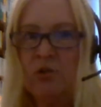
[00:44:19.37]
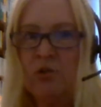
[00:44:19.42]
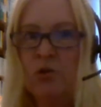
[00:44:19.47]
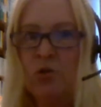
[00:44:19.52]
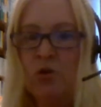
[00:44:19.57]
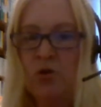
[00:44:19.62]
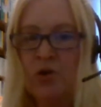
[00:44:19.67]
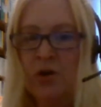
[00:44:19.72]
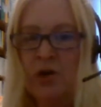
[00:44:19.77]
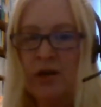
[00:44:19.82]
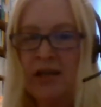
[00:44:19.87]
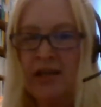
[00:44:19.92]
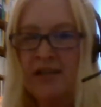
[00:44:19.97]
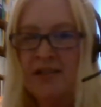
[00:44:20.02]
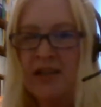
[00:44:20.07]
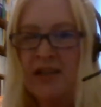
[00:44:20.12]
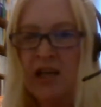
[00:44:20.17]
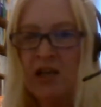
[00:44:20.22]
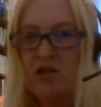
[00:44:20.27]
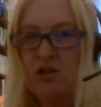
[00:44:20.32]
all
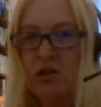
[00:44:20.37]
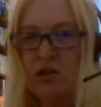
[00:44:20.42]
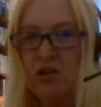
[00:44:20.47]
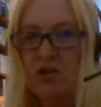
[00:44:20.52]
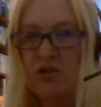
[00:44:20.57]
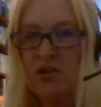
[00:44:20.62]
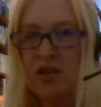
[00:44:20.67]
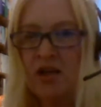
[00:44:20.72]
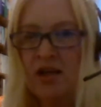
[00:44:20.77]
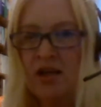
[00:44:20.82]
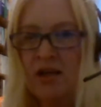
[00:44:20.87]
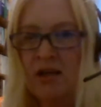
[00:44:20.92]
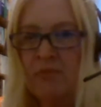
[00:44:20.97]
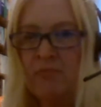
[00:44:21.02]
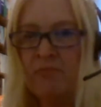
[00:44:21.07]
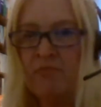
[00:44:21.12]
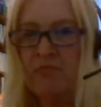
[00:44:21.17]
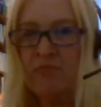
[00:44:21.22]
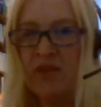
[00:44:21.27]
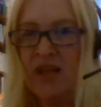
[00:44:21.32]
organizations
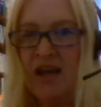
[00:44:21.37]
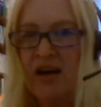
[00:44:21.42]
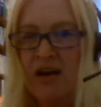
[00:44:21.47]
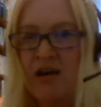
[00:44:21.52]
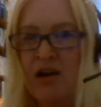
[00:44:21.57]
um,